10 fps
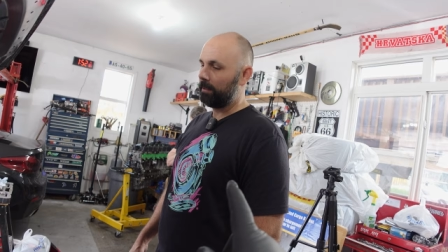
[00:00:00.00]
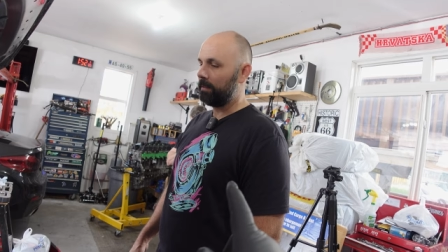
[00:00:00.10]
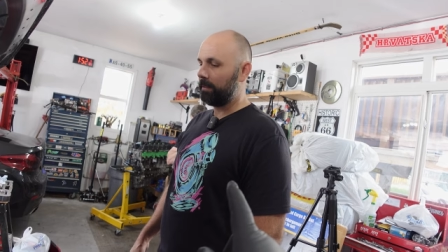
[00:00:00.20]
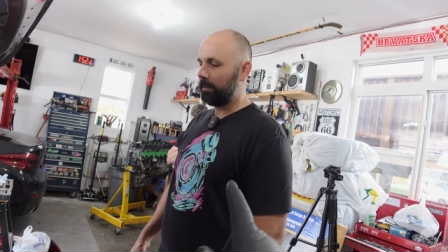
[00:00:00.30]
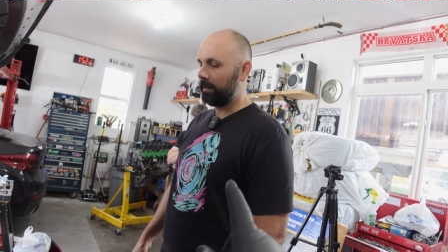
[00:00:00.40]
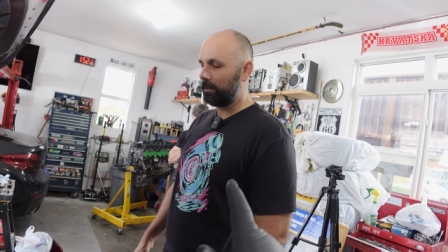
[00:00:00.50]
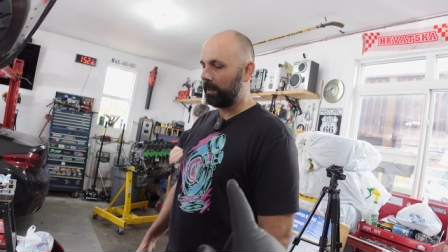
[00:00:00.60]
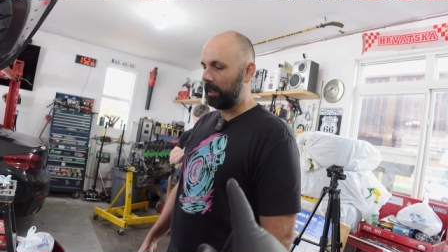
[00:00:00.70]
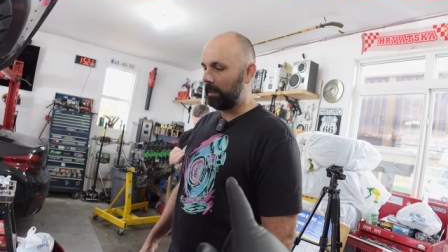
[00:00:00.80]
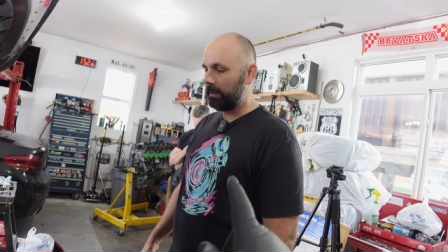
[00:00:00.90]
Ks. That's
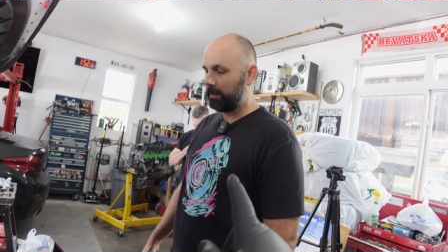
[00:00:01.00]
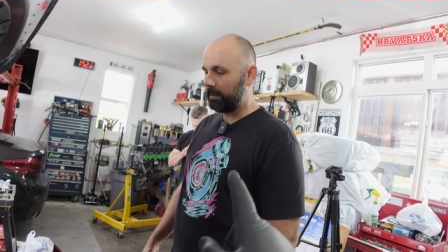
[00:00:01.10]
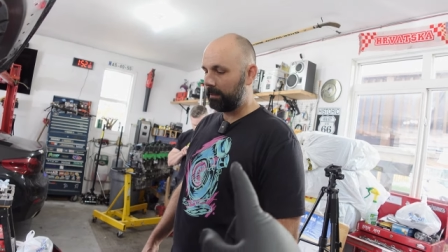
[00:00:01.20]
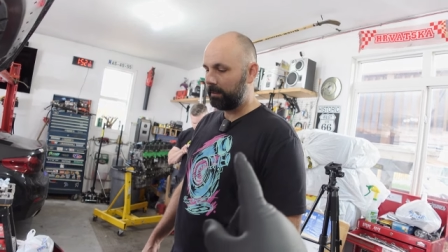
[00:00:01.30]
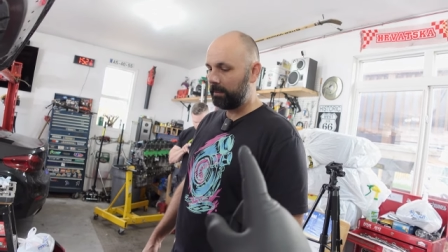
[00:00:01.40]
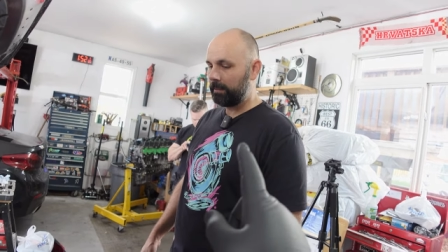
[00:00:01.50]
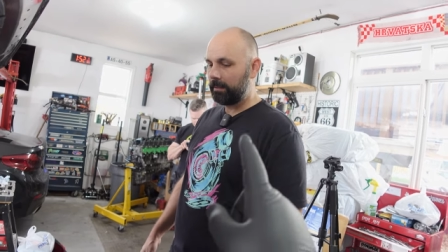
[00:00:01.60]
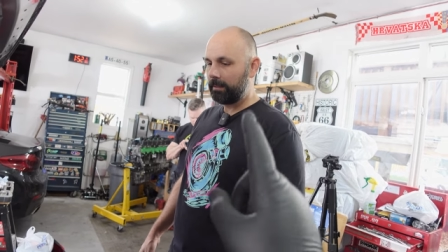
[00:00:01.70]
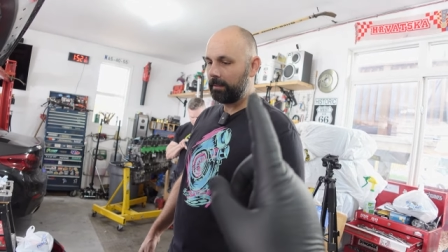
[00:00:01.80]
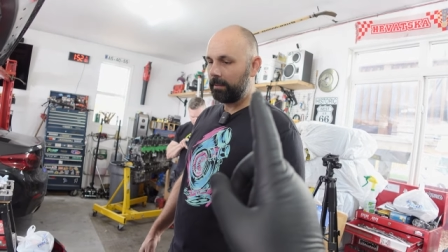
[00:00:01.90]
right. Yeah.
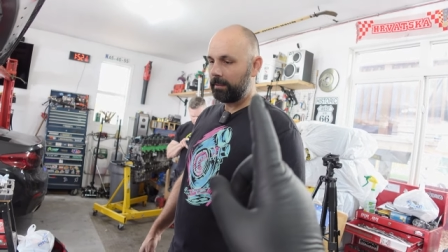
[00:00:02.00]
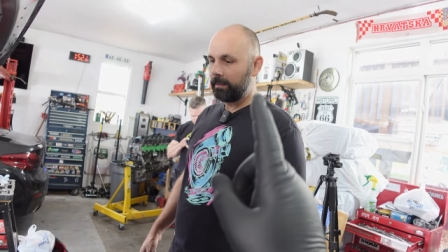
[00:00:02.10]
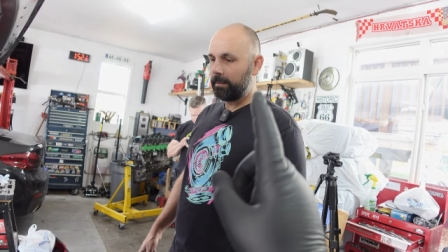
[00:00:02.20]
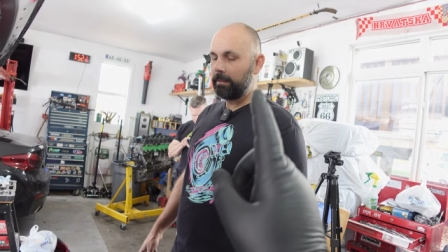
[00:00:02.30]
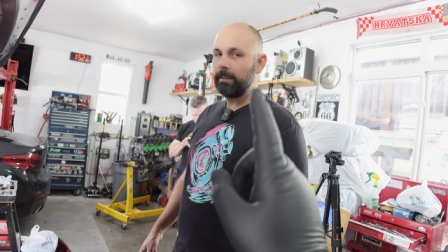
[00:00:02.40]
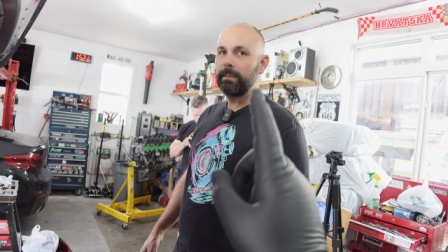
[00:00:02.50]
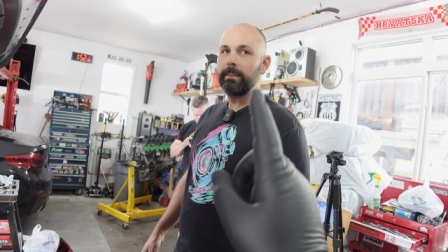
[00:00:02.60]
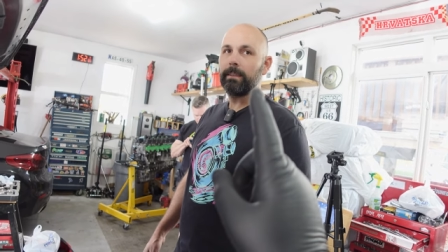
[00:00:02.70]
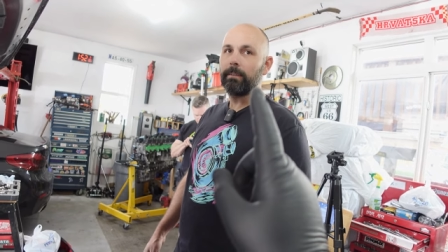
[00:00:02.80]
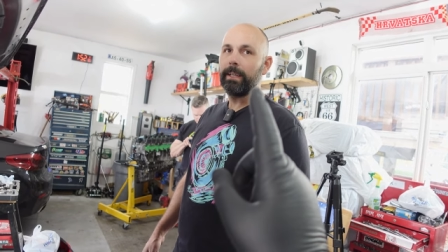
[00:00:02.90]

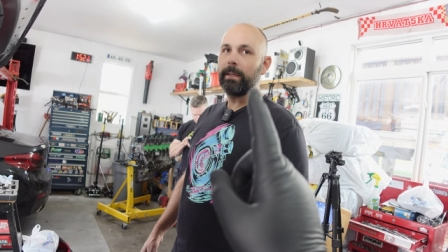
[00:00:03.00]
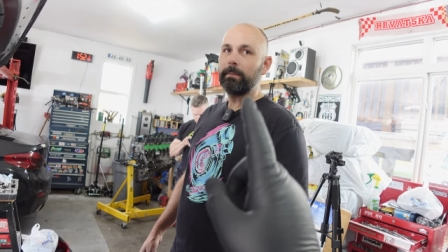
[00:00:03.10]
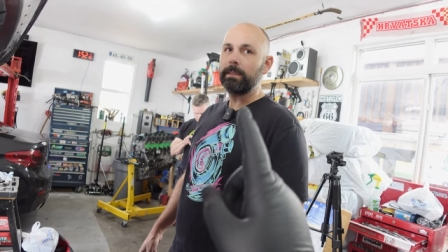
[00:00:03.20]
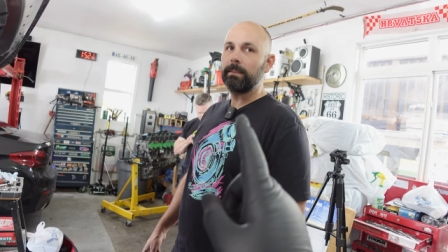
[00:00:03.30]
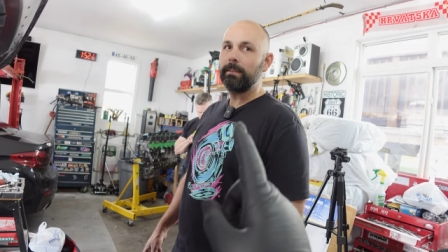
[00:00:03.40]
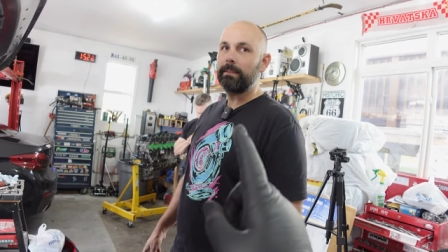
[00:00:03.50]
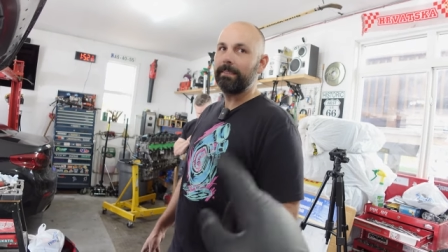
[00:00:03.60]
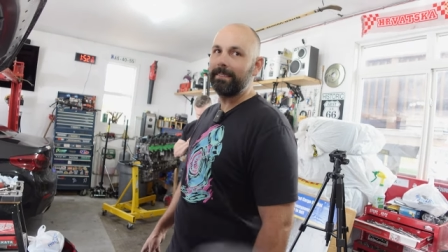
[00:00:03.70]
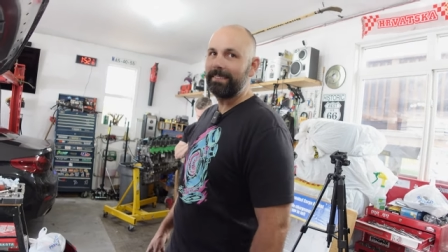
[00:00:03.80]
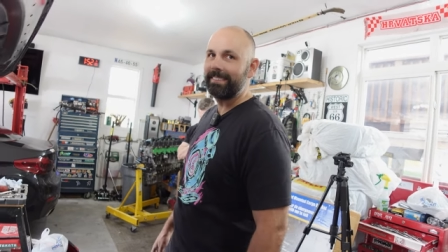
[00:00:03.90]
Iridiums.
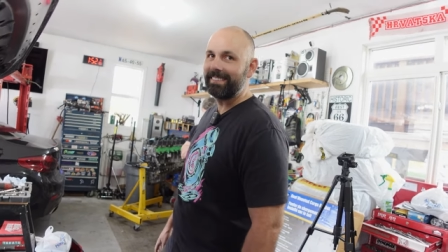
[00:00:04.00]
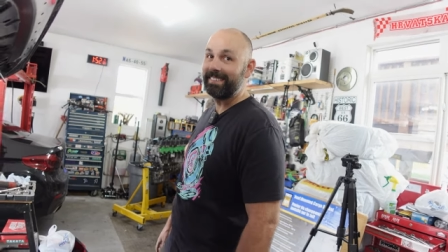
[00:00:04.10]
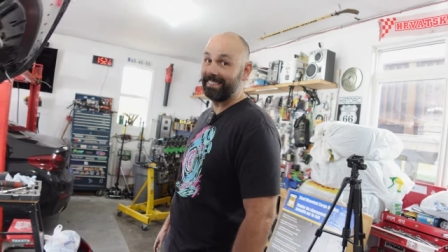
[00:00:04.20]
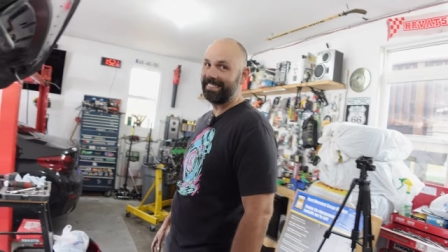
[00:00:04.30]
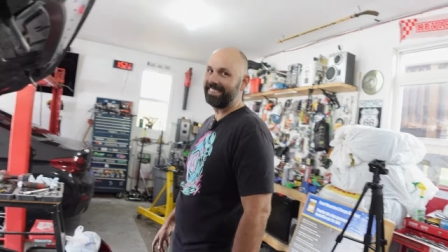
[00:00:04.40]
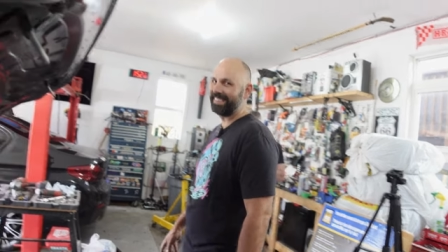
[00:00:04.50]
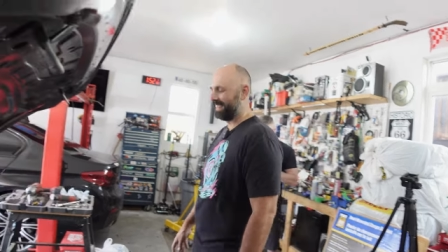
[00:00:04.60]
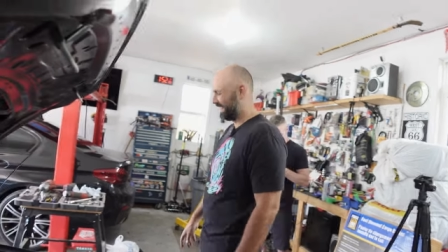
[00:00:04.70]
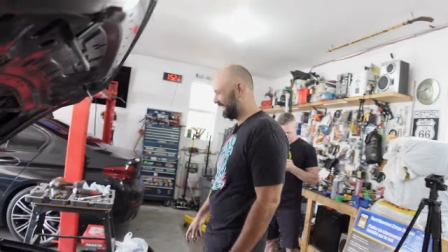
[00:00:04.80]
It, that's